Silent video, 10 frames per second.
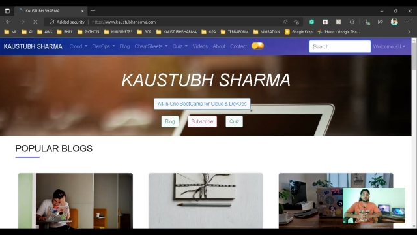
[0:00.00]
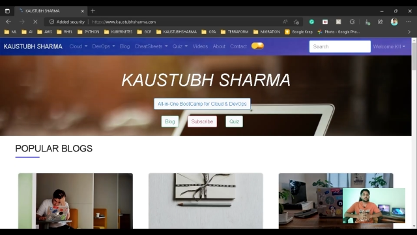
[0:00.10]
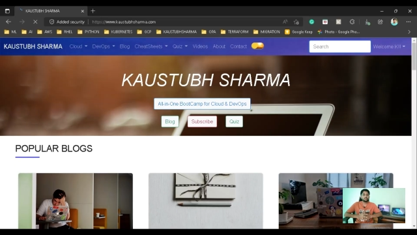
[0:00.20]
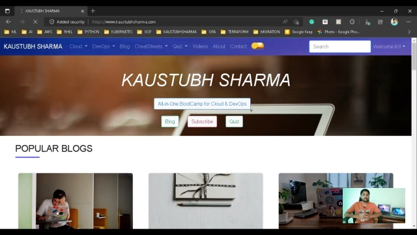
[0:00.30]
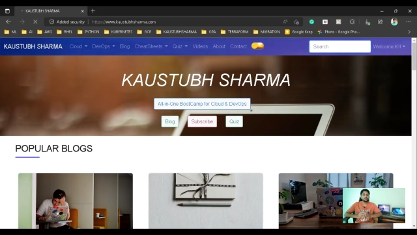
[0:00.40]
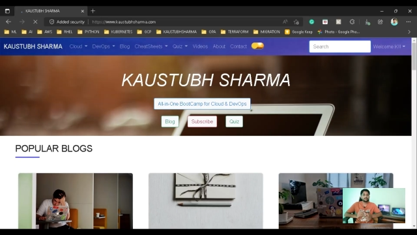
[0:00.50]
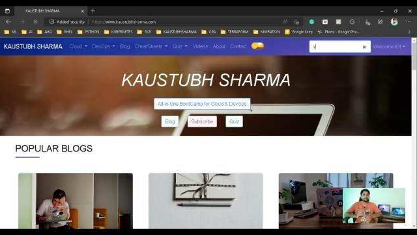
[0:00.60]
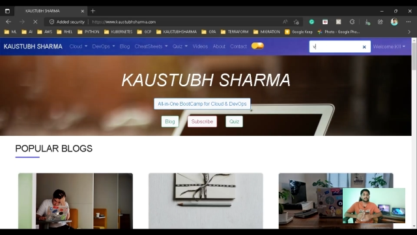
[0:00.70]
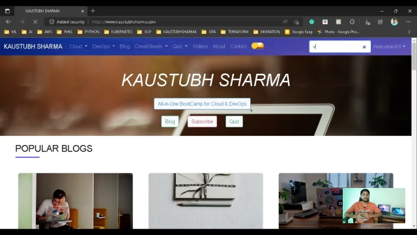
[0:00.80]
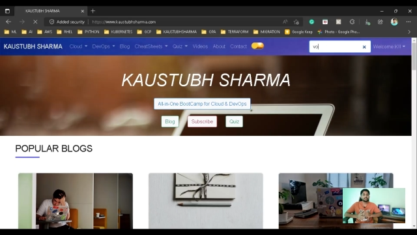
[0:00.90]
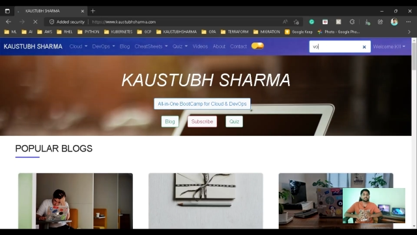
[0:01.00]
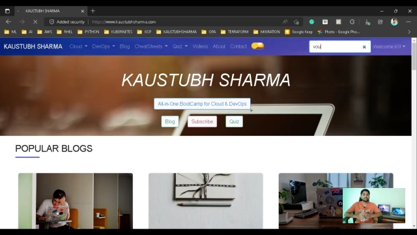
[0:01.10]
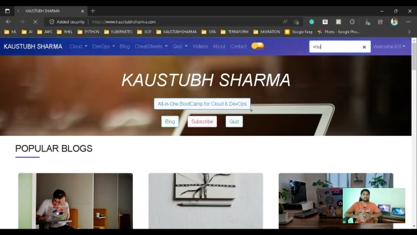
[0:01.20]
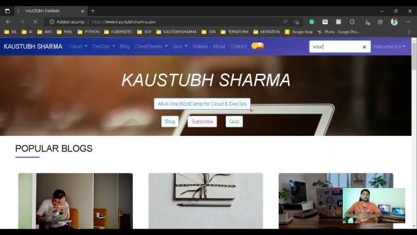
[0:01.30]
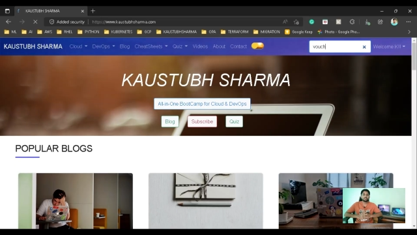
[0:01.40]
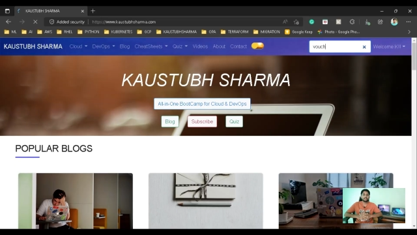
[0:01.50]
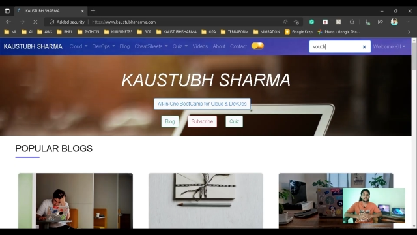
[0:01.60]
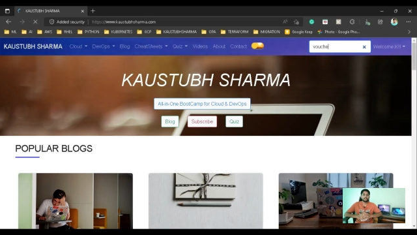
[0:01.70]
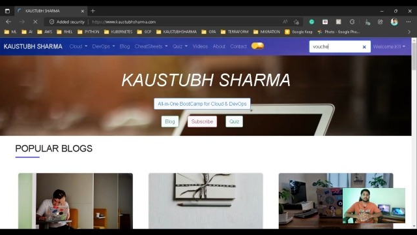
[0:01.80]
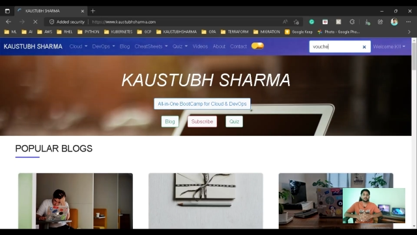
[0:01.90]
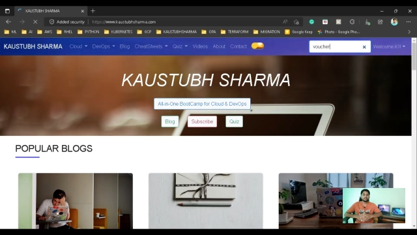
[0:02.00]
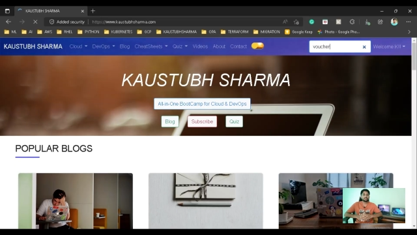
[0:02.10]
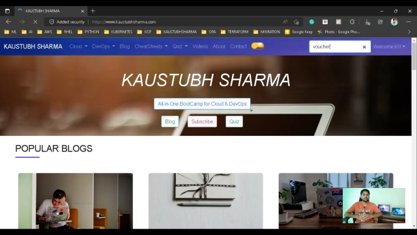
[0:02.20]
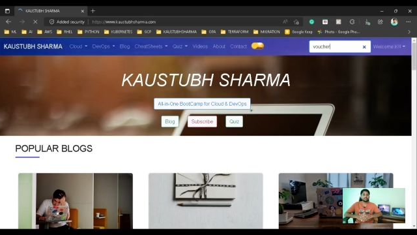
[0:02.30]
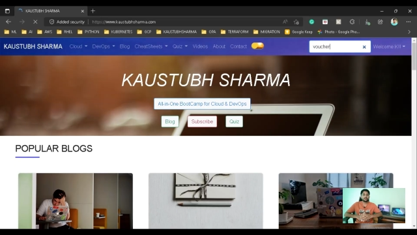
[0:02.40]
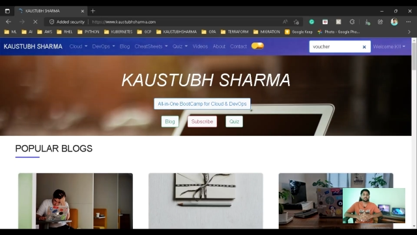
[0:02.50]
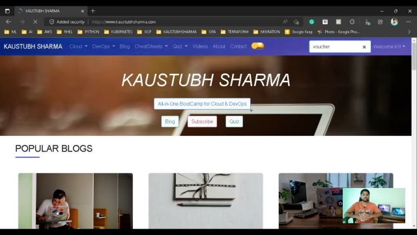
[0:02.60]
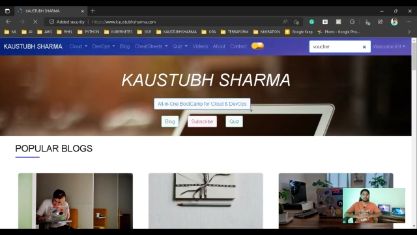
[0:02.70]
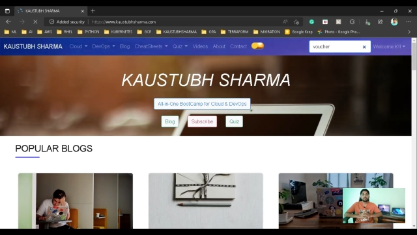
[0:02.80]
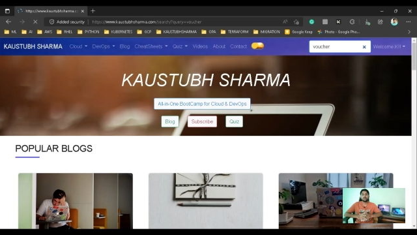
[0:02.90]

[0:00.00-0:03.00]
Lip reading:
No face is visible, so there are no lips to read.